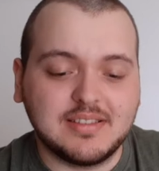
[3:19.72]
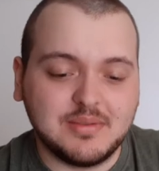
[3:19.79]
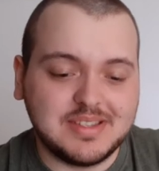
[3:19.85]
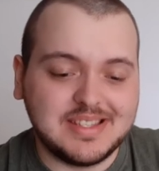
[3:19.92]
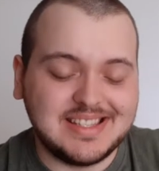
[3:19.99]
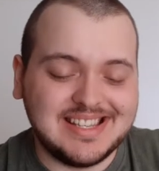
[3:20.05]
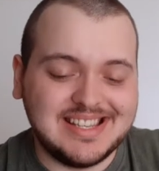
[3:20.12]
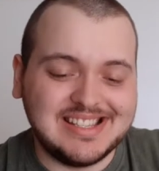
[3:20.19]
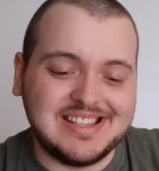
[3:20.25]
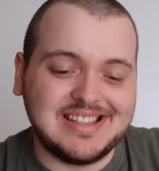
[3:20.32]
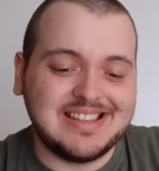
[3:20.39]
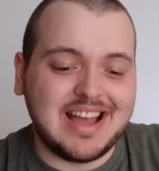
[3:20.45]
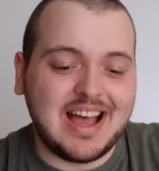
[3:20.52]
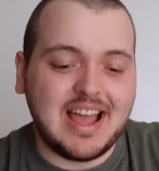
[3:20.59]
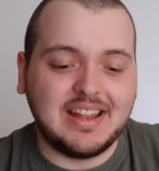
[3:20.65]
So
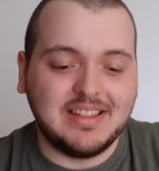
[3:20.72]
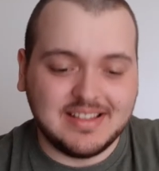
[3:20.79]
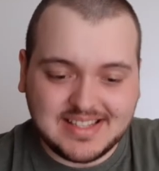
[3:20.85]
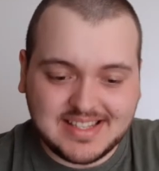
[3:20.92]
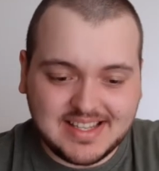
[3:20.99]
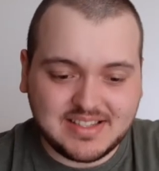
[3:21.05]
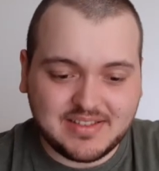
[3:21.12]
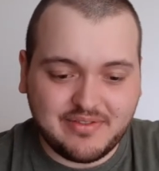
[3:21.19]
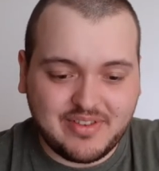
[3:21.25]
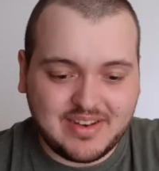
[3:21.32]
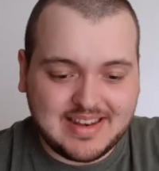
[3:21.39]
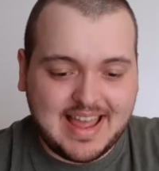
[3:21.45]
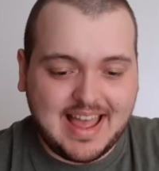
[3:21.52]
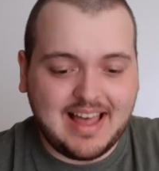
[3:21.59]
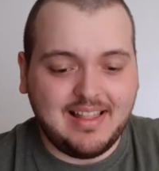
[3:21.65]
season nine, the season
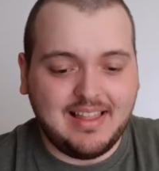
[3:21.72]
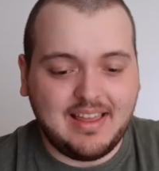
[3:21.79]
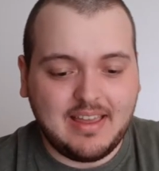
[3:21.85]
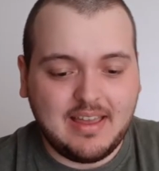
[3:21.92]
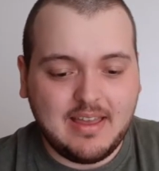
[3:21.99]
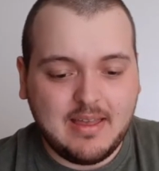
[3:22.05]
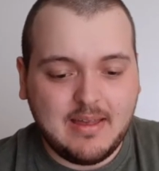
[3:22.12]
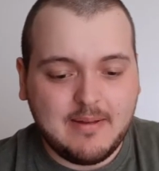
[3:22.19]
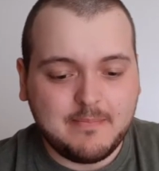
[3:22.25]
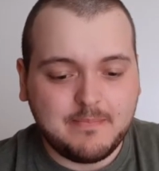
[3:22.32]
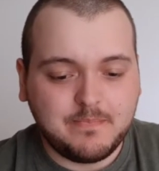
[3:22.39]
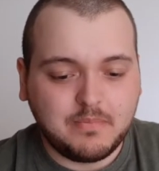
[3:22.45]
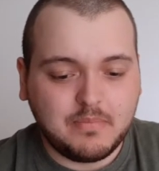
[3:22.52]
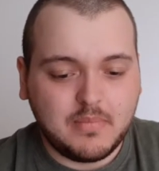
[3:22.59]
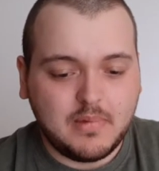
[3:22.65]
finale.
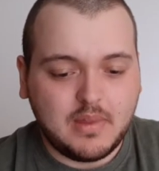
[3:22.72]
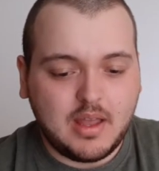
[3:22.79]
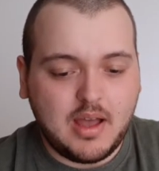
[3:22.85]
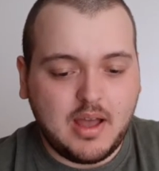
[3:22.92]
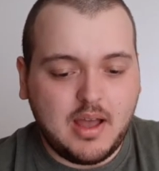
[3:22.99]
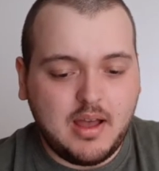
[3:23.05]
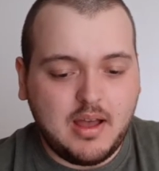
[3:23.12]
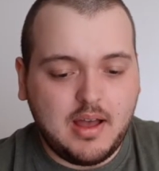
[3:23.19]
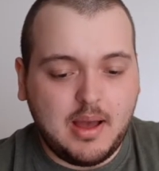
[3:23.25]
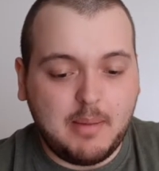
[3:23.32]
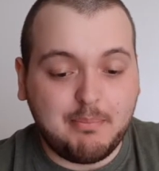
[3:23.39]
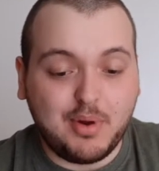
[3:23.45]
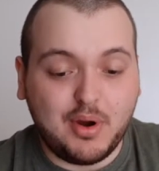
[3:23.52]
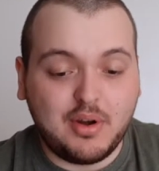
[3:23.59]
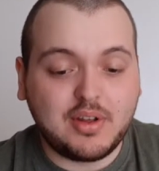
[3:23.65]
A
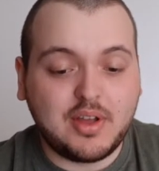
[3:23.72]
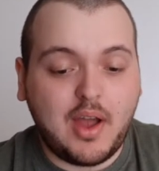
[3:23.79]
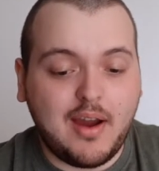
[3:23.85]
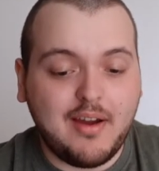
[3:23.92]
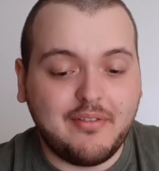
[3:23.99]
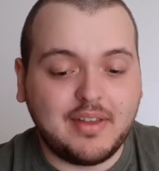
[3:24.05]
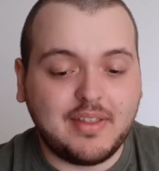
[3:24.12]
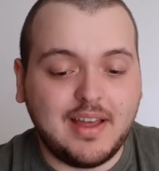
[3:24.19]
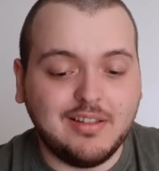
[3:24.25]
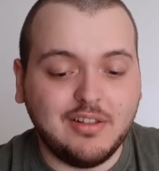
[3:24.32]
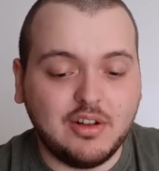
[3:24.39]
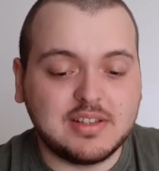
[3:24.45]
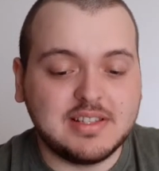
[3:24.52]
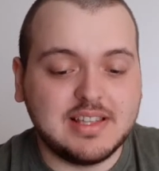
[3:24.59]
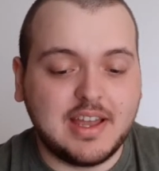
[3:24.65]
bird carving that
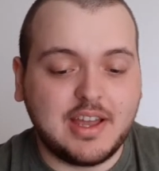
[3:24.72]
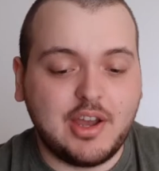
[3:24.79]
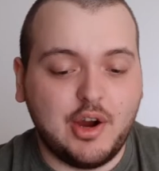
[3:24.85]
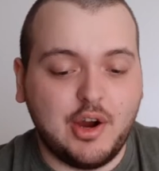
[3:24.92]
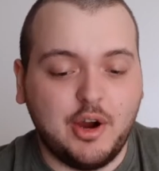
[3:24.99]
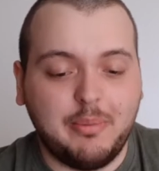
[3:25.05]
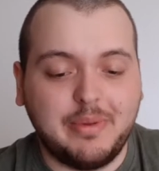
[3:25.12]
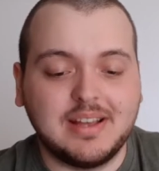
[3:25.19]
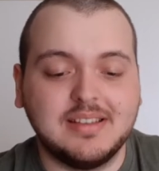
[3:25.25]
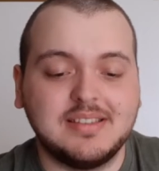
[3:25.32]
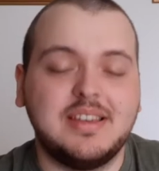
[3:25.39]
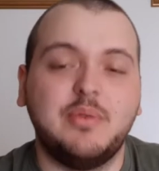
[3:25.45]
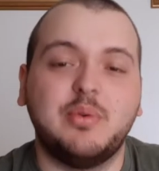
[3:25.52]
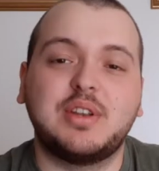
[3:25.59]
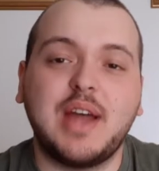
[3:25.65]
looks like her
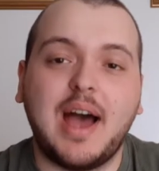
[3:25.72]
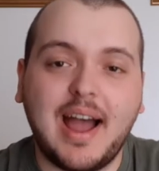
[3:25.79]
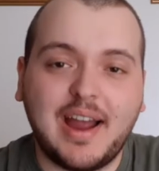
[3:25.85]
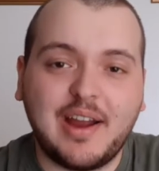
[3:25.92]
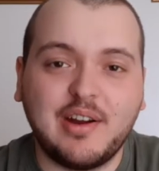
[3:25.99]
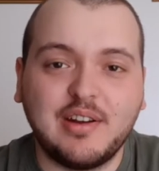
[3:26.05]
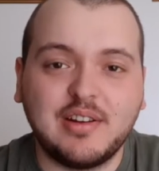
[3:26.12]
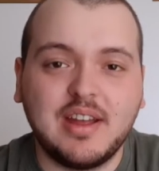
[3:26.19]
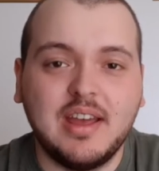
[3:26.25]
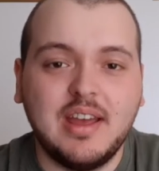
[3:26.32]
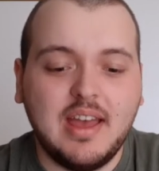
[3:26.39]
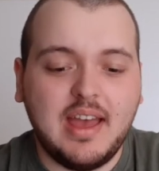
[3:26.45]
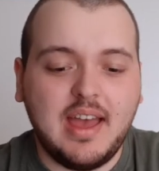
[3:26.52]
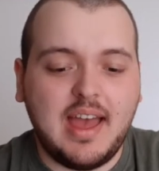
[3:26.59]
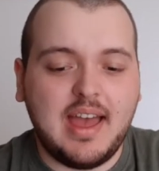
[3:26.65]
because he retired
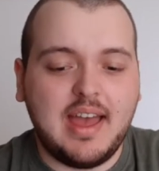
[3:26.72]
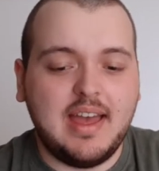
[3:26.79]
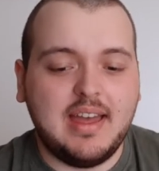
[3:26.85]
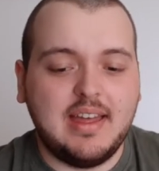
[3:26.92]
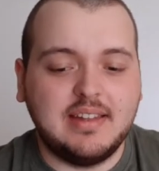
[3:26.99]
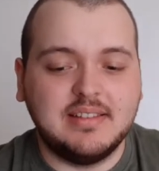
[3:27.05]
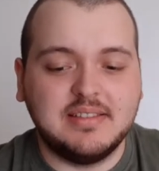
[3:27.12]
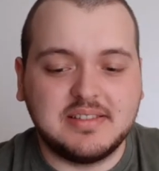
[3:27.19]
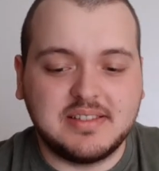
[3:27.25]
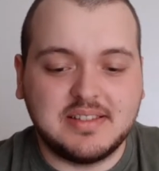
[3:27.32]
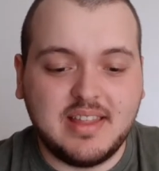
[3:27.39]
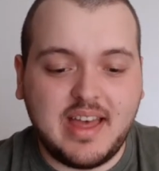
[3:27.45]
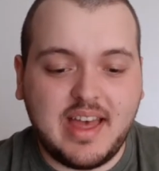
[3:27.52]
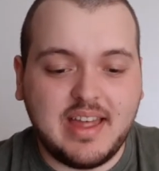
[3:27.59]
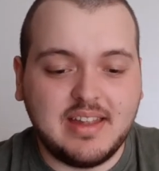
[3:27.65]
and
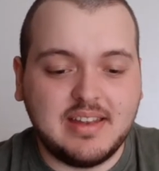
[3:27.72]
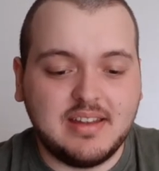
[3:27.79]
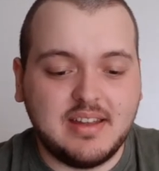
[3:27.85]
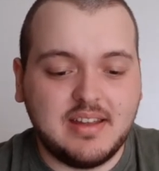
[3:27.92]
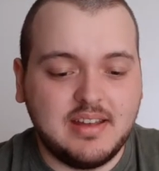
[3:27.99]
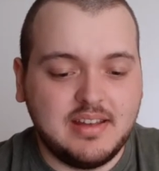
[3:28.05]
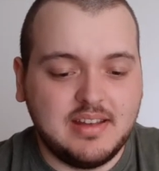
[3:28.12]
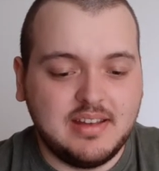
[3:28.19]
then